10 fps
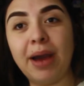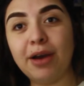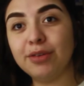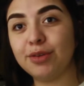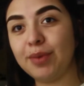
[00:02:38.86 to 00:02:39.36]

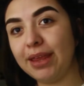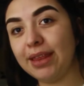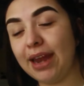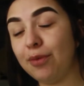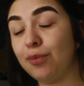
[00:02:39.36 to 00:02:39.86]
out the way
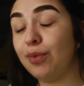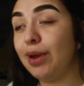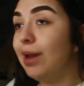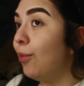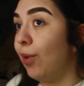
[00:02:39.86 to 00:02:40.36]
that I
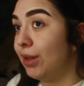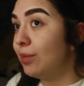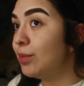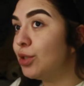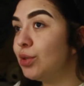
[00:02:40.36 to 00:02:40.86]
really want
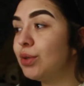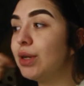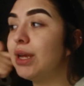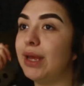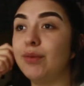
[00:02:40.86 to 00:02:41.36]
them to.